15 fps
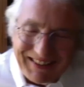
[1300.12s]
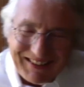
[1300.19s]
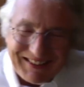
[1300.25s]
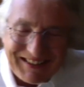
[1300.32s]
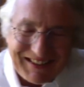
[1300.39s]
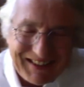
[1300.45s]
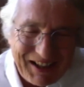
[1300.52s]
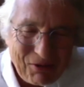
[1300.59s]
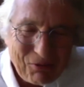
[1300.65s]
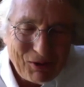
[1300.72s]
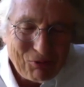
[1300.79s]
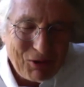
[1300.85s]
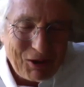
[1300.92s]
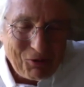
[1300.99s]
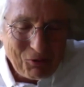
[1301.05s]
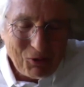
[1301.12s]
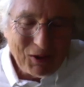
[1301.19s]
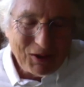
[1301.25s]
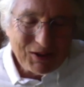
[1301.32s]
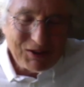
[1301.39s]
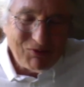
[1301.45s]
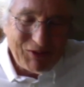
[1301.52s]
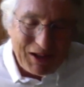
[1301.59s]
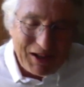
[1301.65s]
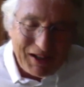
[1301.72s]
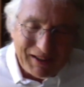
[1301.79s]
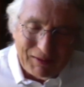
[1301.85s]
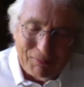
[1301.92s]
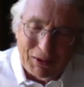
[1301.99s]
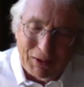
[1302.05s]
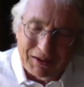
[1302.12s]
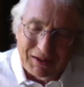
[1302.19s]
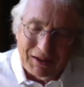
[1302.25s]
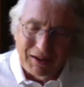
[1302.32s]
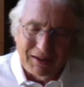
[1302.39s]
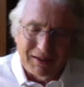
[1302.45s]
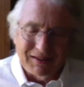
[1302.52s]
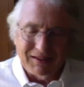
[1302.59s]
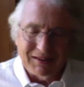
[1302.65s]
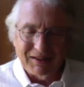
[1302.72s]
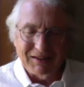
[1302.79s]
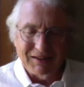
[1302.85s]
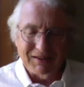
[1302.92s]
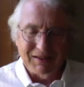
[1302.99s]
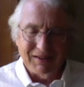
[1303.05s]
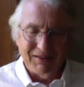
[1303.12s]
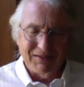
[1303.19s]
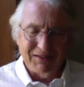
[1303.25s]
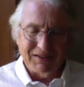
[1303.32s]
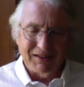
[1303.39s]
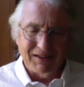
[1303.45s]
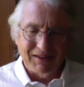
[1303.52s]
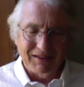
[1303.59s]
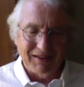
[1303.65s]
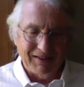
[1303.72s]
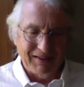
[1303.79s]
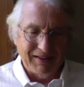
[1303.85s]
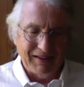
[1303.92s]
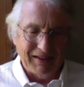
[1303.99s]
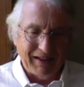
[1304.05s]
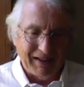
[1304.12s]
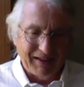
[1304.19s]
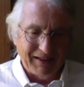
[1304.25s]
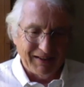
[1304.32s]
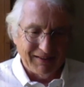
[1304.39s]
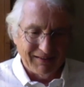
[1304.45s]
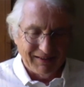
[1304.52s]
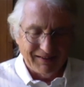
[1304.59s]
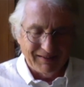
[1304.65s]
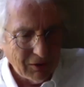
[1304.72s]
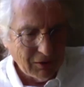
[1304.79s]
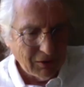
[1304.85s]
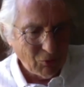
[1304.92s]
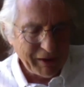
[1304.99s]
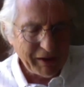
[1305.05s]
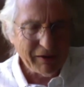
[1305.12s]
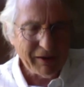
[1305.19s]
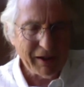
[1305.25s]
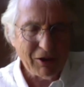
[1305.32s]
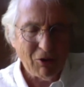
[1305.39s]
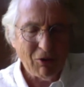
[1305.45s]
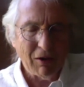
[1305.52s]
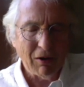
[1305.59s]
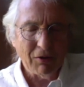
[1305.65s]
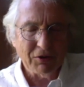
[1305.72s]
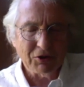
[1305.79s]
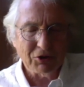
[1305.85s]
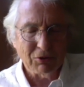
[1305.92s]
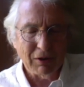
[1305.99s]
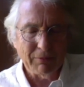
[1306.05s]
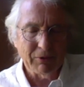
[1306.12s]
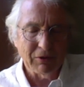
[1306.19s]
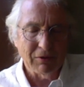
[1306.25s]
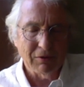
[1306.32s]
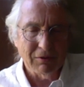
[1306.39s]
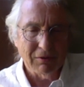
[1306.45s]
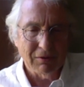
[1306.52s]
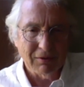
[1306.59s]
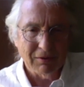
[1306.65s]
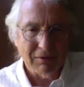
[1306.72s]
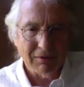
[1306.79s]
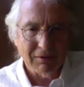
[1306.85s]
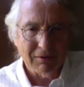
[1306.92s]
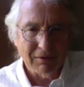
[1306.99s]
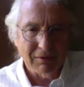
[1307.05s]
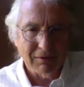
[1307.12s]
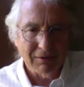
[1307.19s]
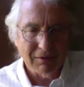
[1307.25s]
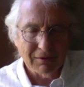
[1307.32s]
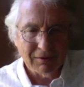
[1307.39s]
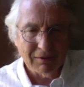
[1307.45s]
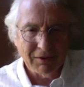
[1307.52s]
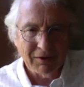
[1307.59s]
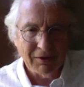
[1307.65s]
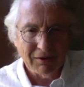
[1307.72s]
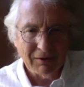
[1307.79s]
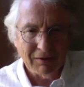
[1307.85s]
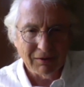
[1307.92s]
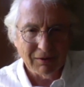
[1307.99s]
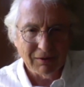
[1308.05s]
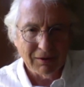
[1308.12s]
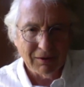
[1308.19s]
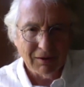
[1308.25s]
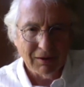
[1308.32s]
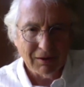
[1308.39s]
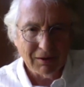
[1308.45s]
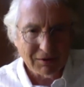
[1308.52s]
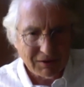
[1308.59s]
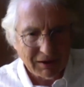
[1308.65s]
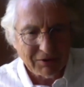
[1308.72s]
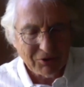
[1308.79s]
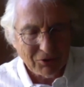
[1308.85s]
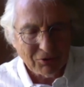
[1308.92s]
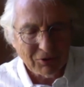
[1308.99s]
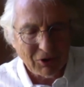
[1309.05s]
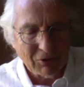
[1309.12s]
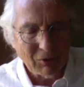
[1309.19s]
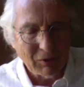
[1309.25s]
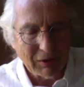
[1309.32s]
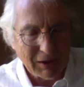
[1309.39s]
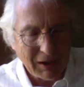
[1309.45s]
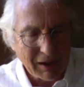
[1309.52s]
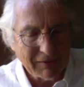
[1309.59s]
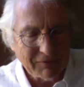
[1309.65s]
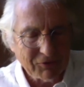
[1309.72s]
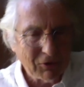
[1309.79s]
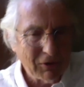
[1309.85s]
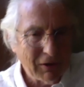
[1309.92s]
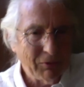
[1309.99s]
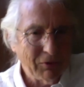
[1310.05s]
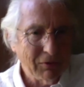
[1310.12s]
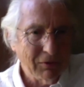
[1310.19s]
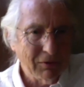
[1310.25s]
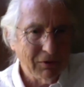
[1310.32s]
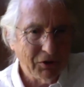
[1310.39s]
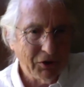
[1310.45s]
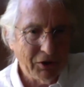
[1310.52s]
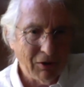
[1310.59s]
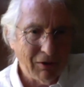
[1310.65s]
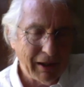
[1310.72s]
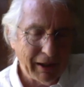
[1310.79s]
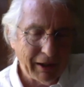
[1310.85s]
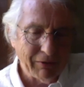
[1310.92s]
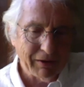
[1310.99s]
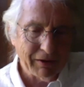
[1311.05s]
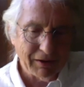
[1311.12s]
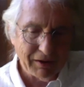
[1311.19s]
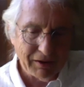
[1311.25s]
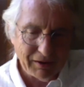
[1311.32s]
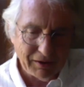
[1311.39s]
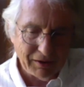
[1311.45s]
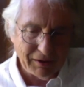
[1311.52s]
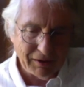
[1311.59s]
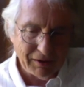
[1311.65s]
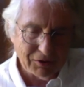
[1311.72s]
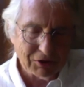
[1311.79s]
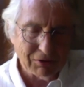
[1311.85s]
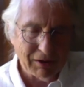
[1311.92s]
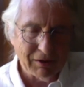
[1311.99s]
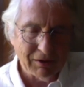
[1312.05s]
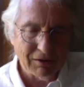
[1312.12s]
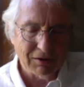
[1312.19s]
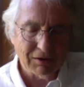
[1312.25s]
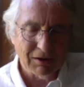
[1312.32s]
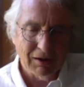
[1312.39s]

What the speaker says: staying with what works fine. But it's like, why do they go all the trouble? You know, because they do go to a lot of trouble. You know, hiring illustrators,